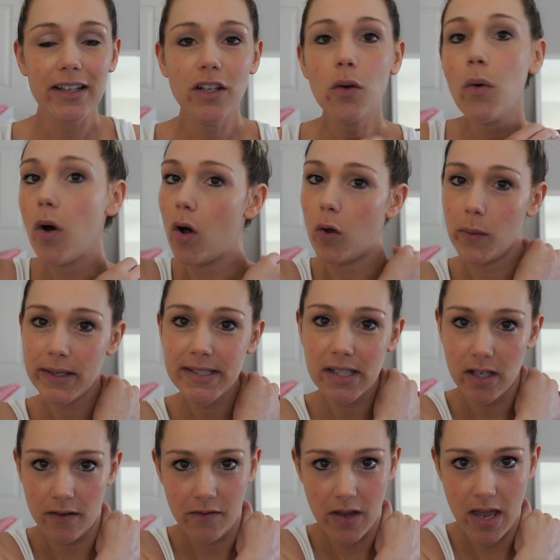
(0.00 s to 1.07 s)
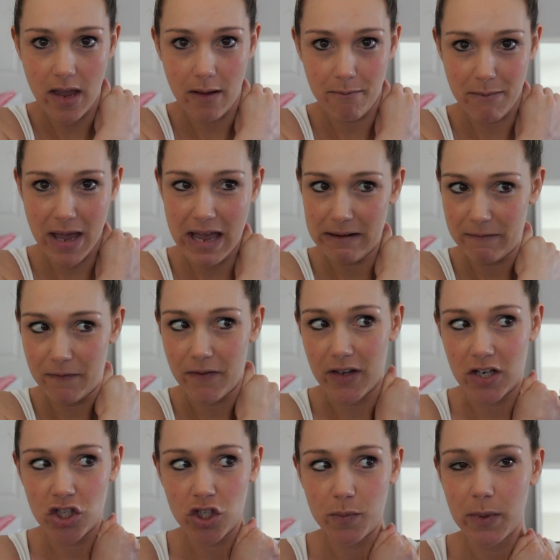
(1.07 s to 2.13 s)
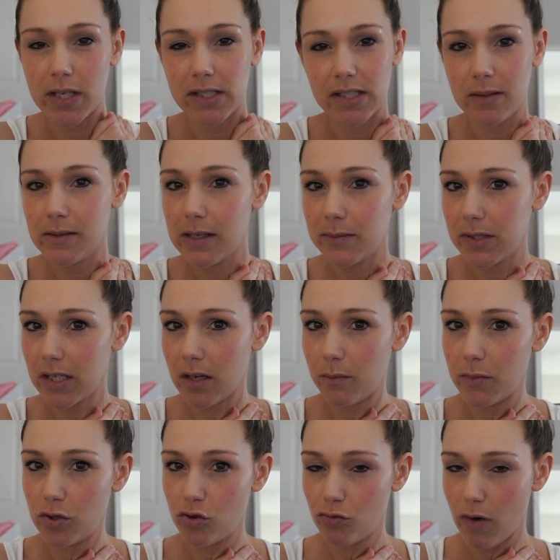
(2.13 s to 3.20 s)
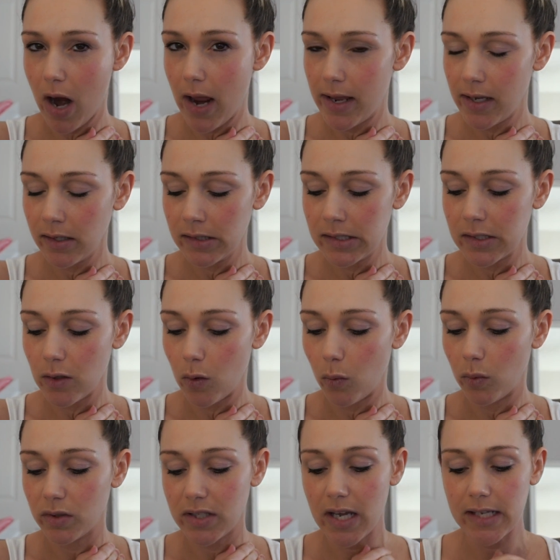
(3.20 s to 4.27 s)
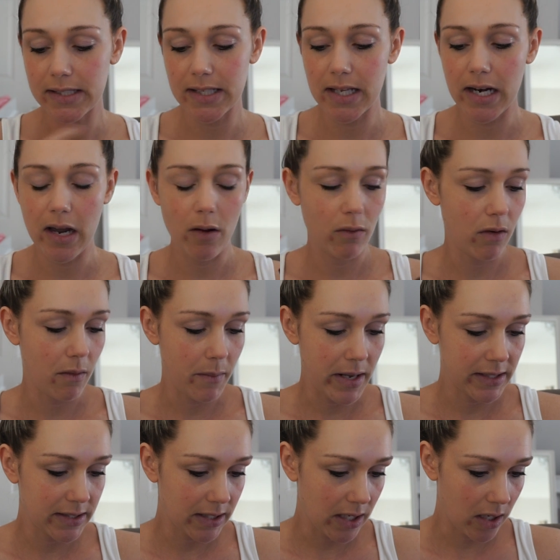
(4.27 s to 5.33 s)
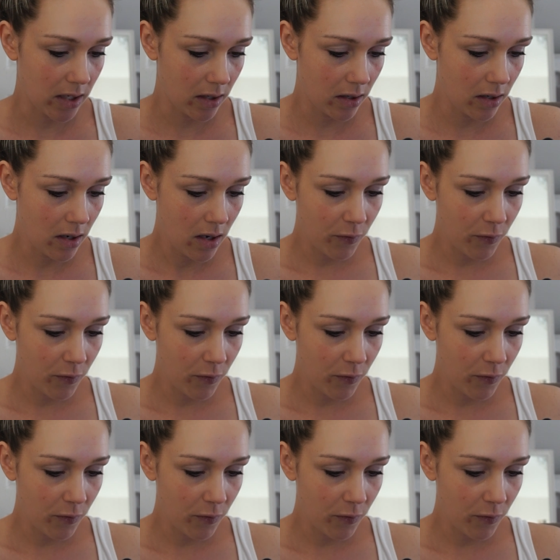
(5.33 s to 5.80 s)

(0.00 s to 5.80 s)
I don't always love a matte finish because sometimes it can be drying, so we'll test that out on my skin.